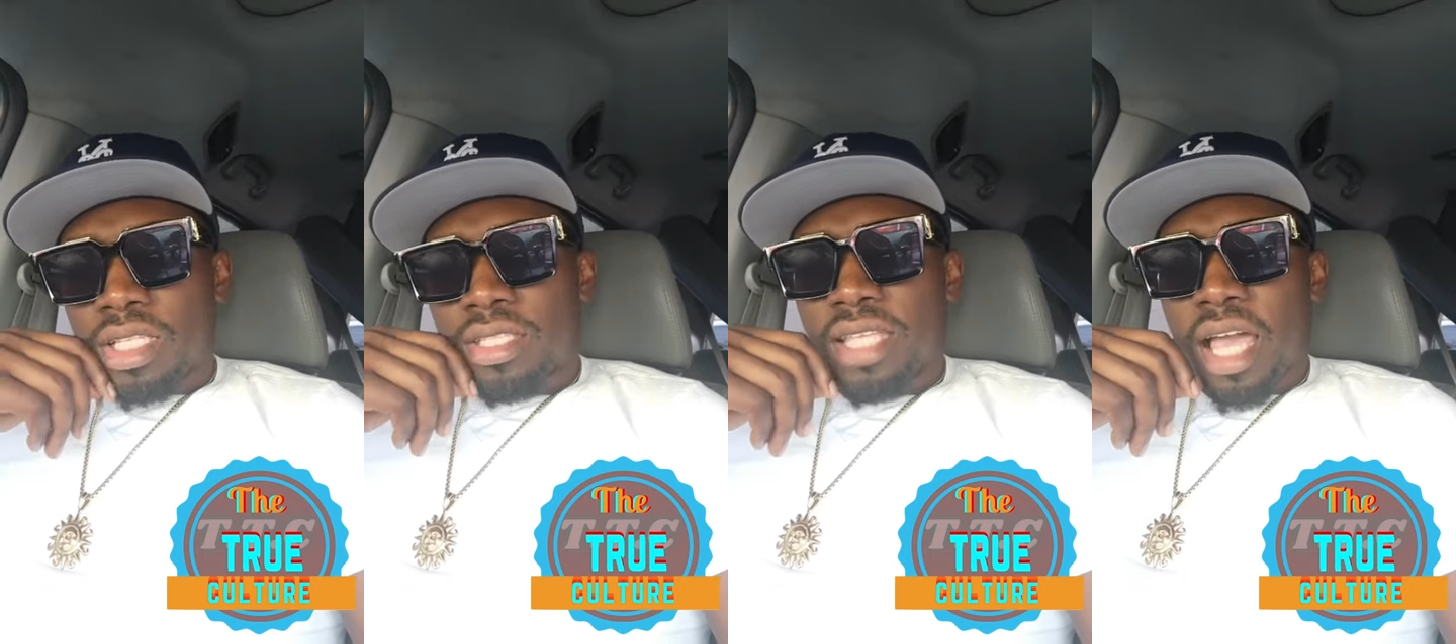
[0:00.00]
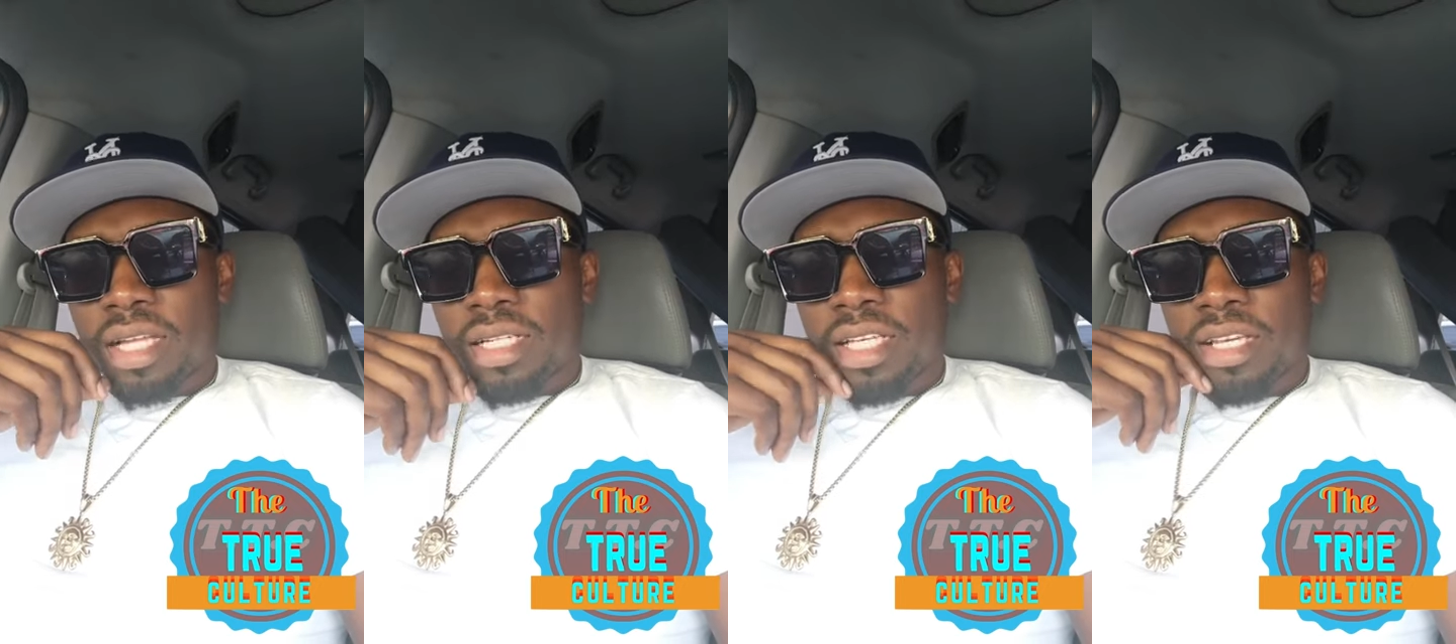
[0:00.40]

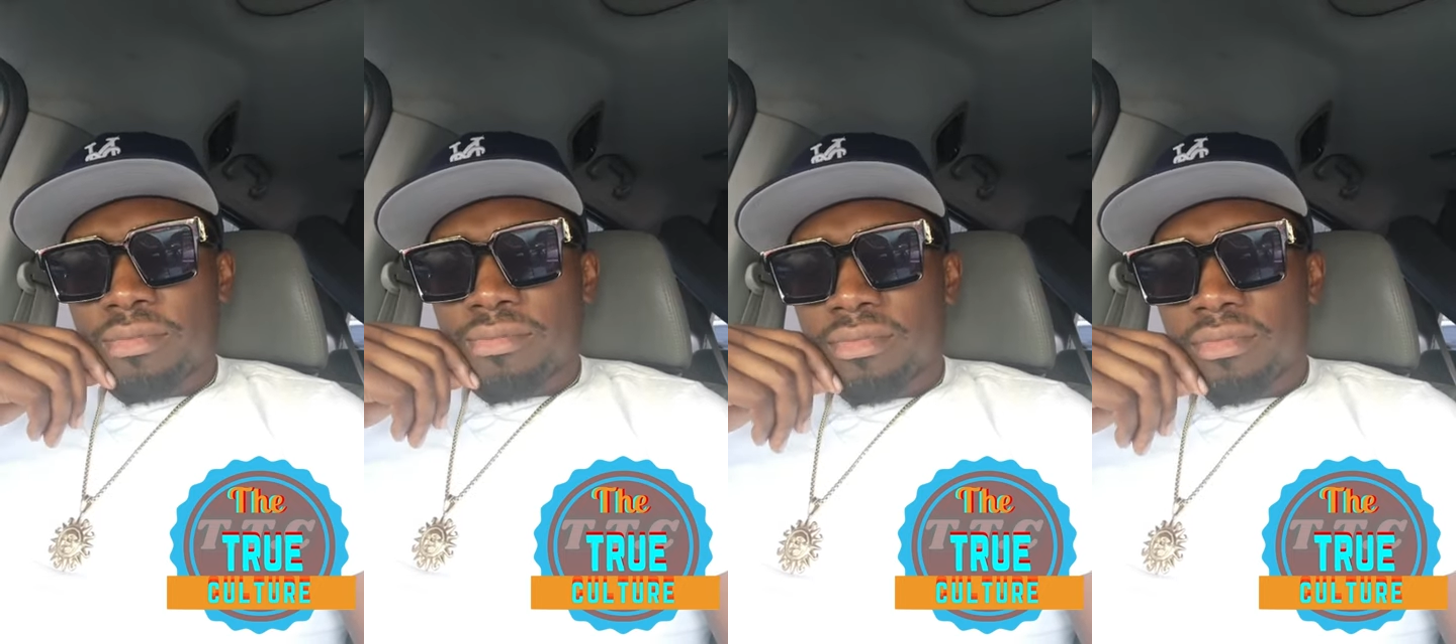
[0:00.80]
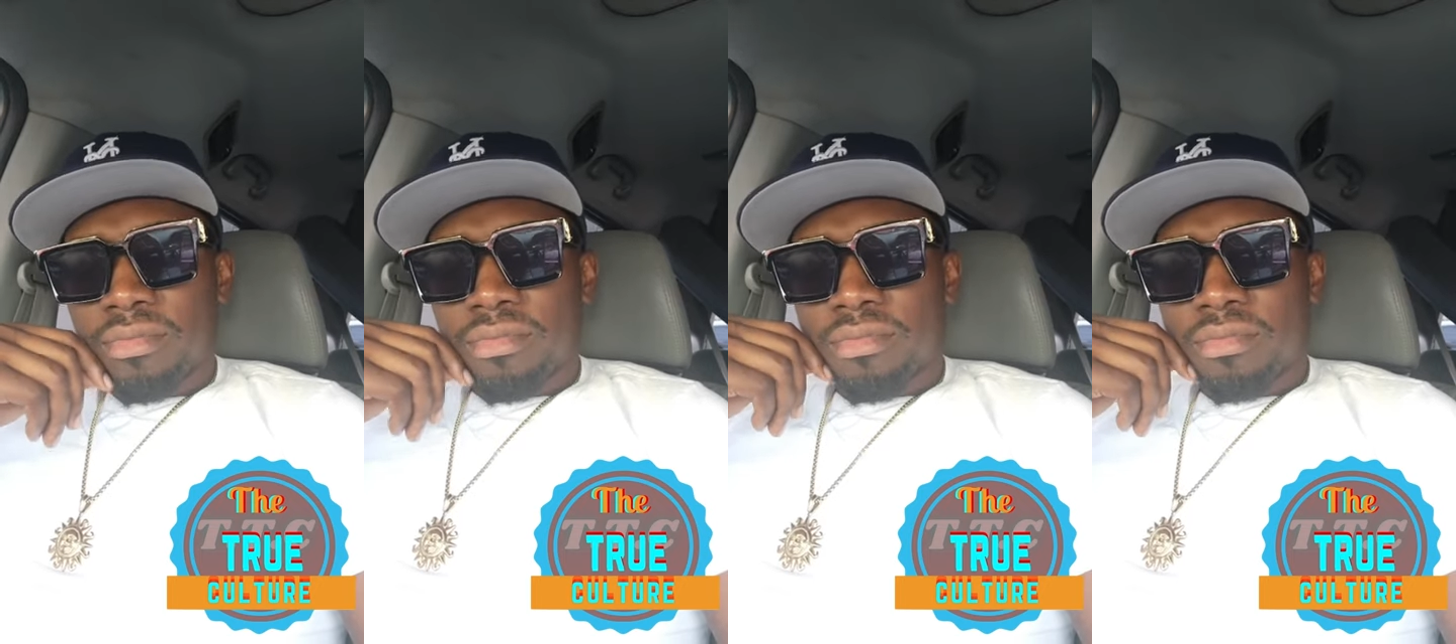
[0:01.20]
named
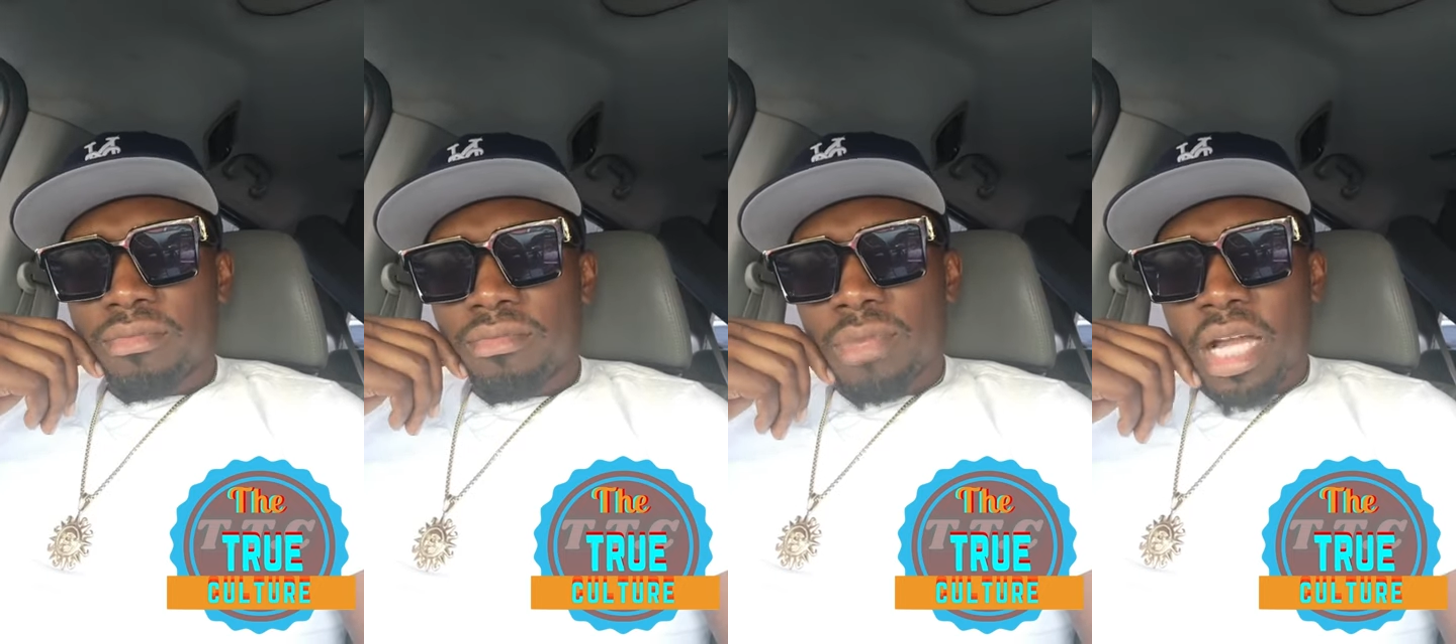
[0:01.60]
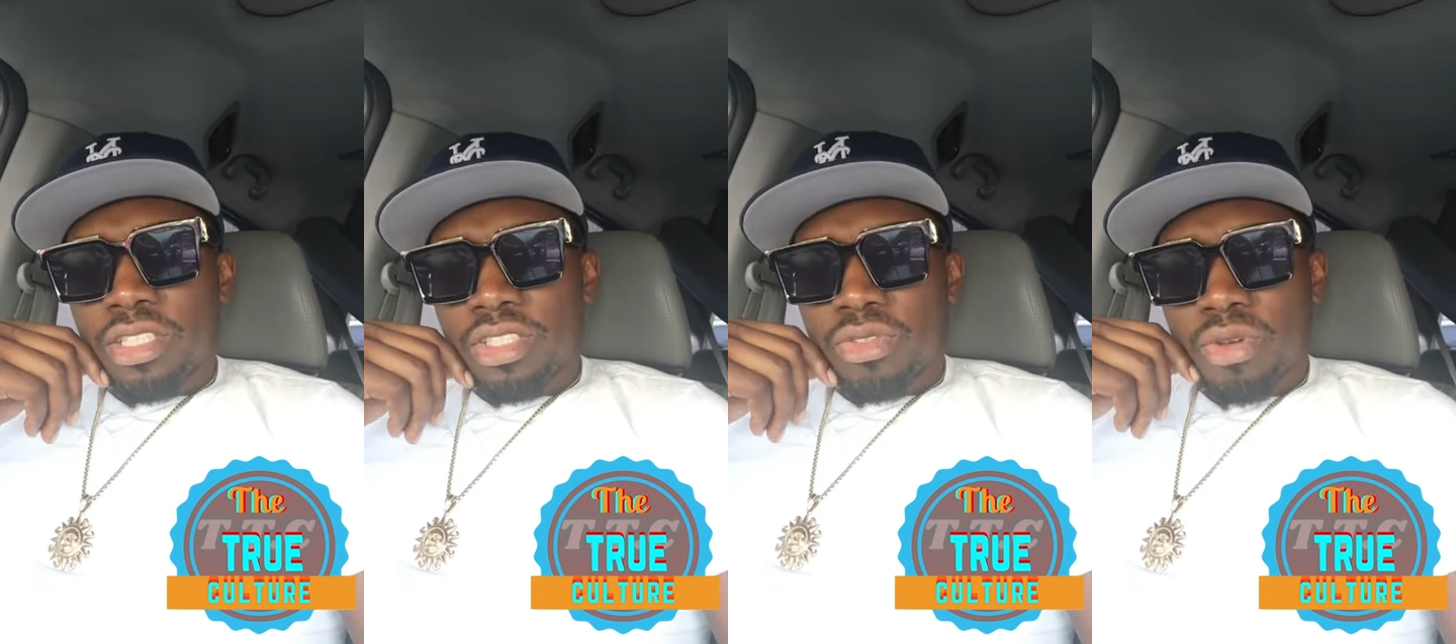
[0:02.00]
Man's
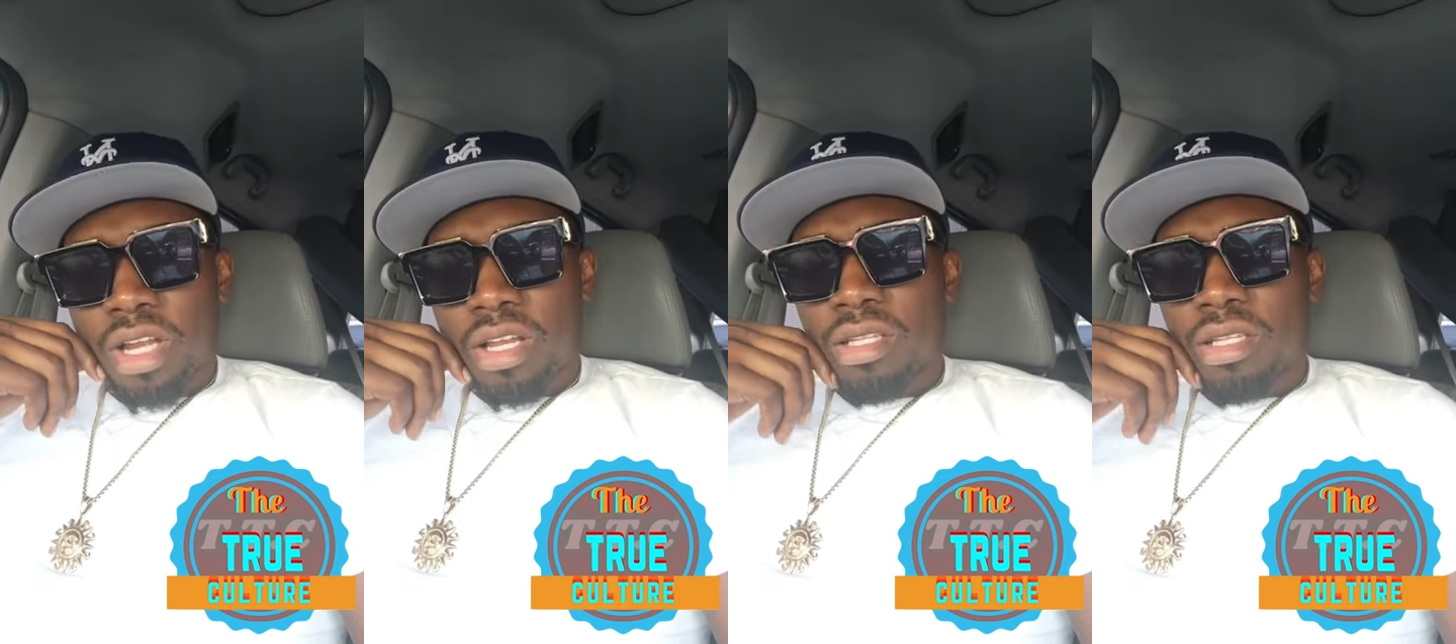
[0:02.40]
World,